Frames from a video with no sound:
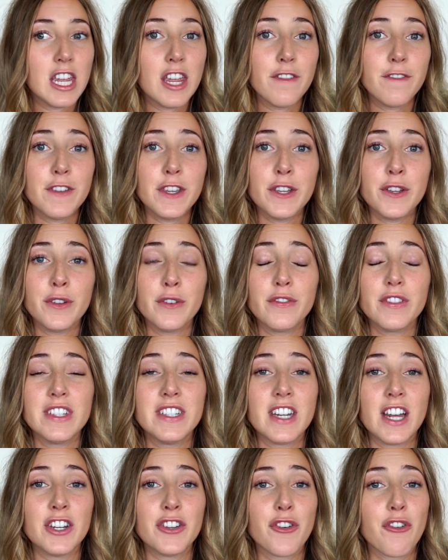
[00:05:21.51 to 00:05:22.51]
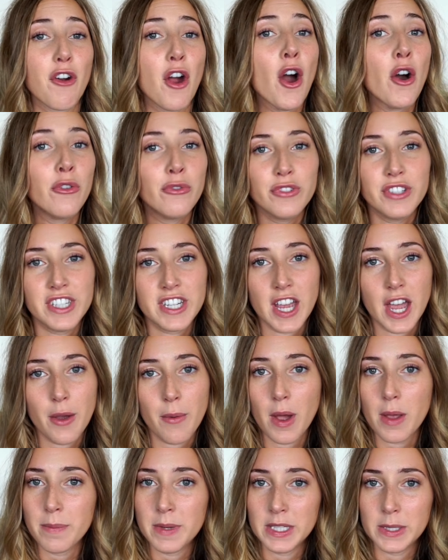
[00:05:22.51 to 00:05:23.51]
if you've done your own
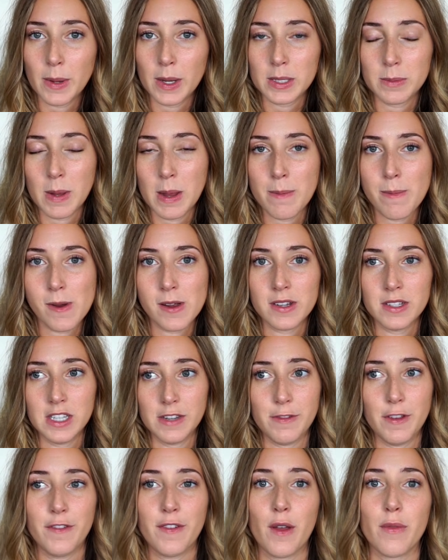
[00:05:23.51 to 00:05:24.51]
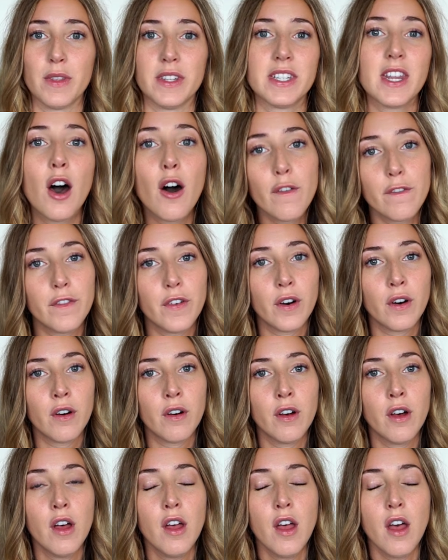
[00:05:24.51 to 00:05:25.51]
DIY beeswax papers, if you found this
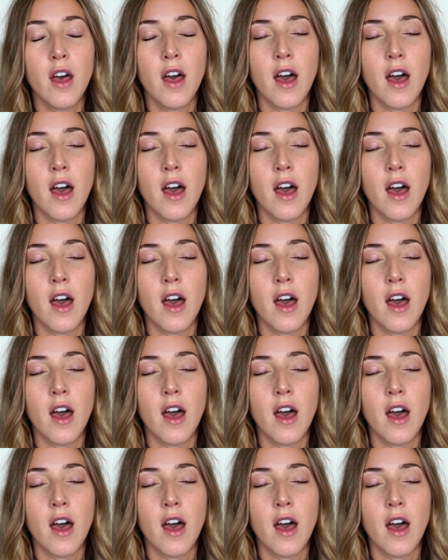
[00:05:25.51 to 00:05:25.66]
helpful.